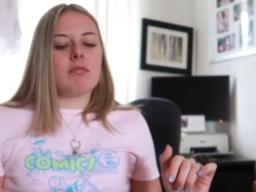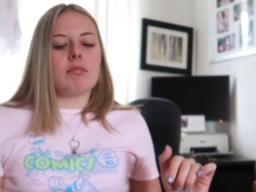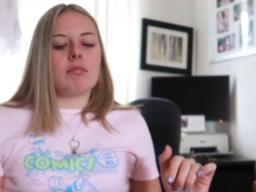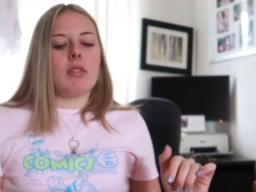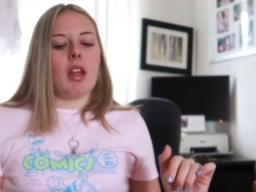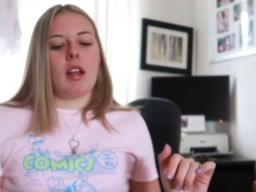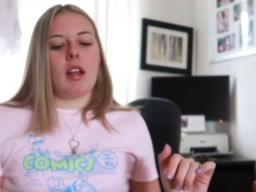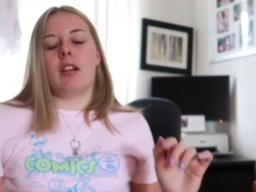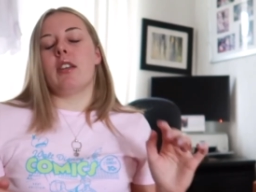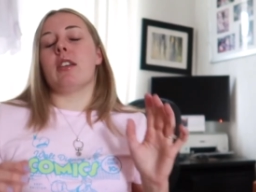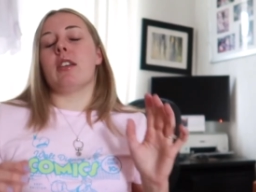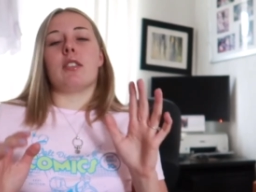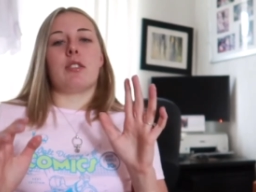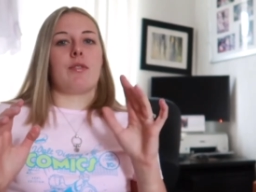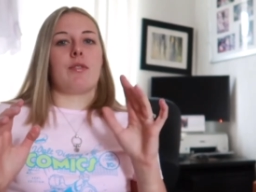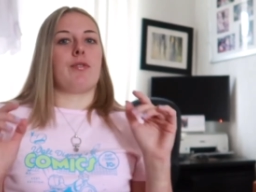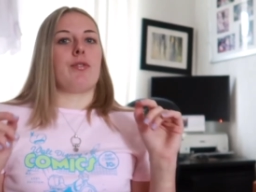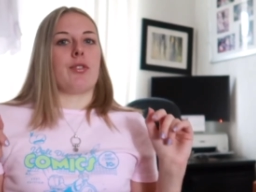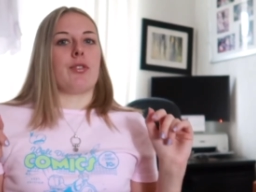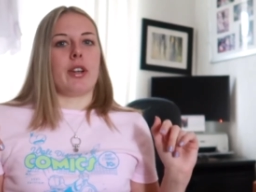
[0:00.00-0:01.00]
at least
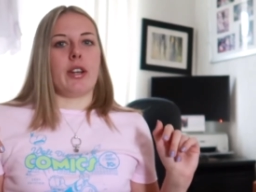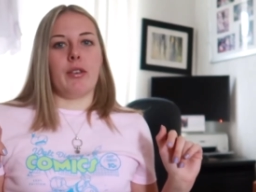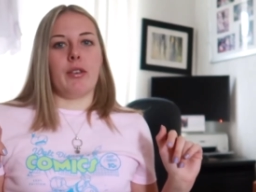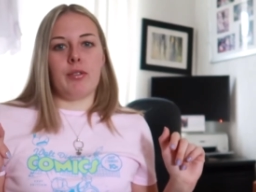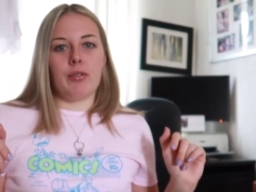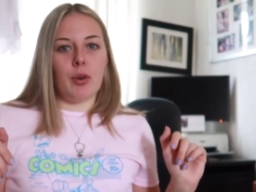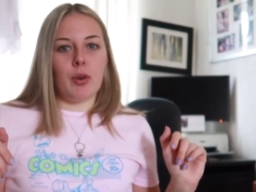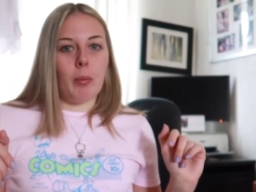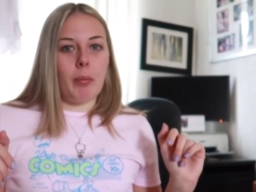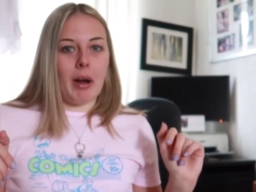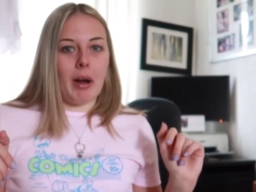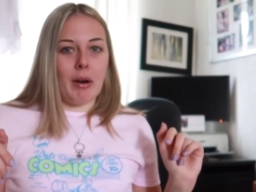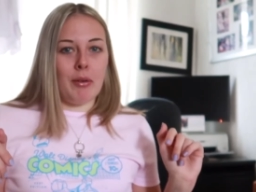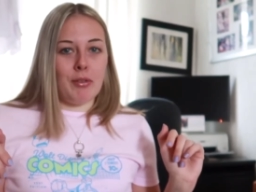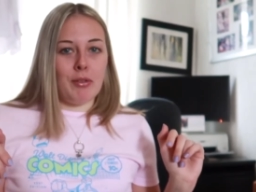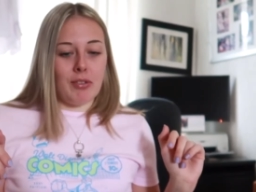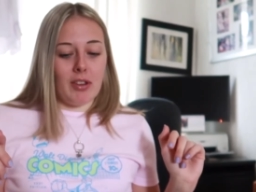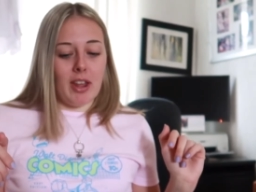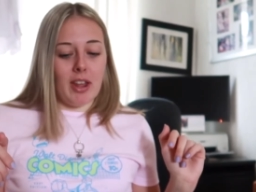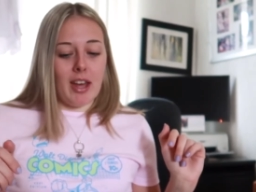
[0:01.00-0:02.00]
£3 or £4
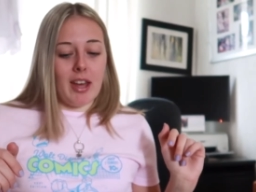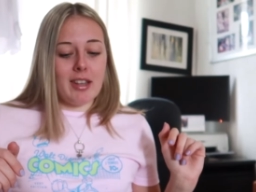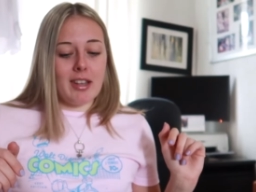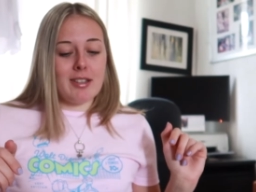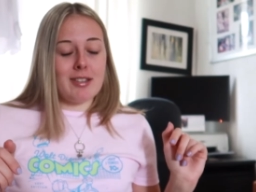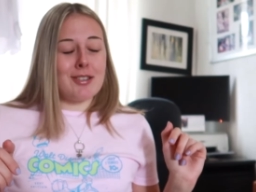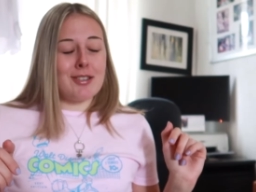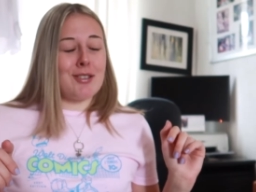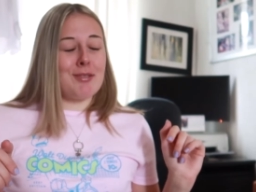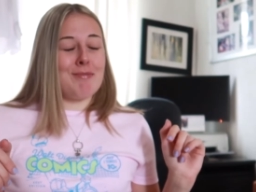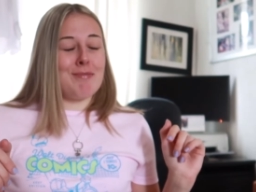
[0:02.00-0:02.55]
for this.